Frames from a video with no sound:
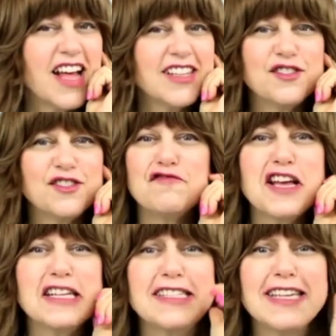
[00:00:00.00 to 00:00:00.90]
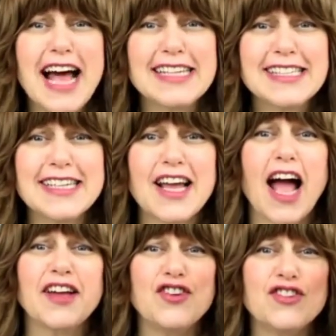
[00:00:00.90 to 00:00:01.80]
That's
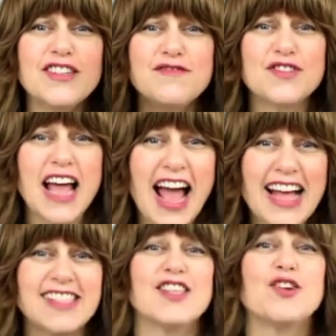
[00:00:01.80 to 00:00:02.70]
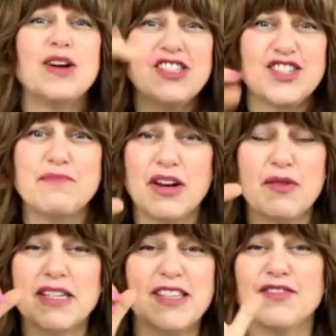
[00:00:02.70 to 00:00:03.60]
fantastic. I couldn't have asked the question
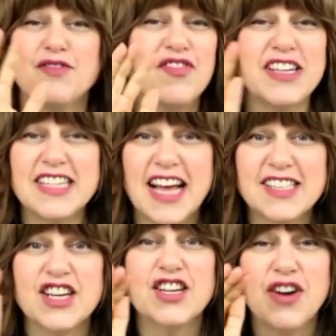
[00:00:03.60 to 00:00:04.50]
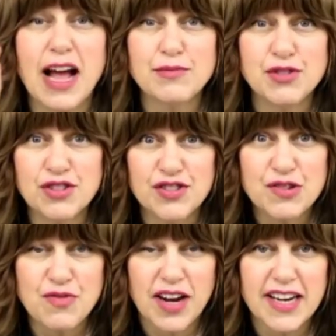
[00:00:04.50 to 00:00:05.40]
better myself. Fantastic. And you're
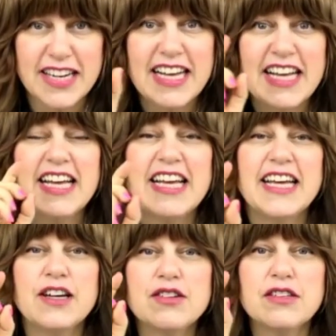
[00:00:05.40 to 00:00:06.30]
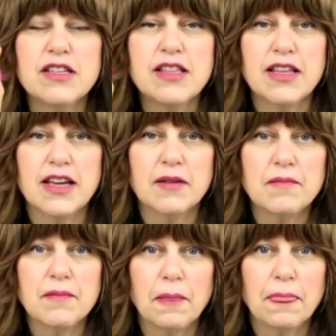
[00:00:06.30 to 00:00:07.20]
absolutely right. Here's the
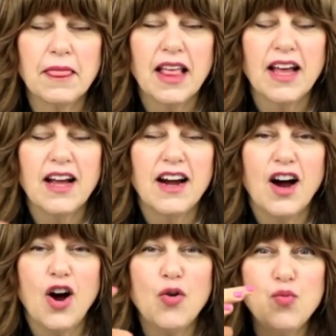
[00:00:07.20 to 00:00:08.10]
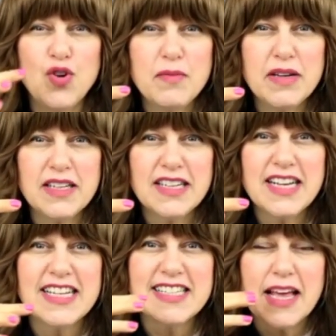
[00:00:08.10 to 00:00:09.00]
thing a
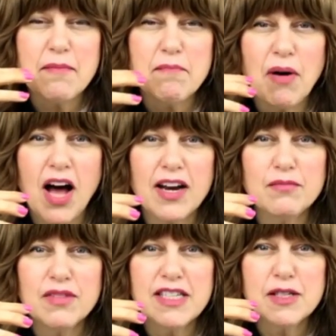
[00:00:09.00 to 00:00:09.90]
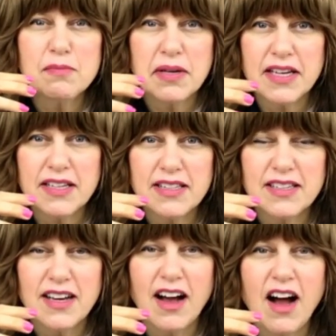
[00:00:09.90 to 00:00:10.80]
woman is a bottomless pit
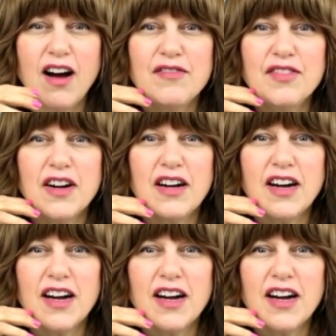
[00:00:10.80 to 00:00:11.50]
of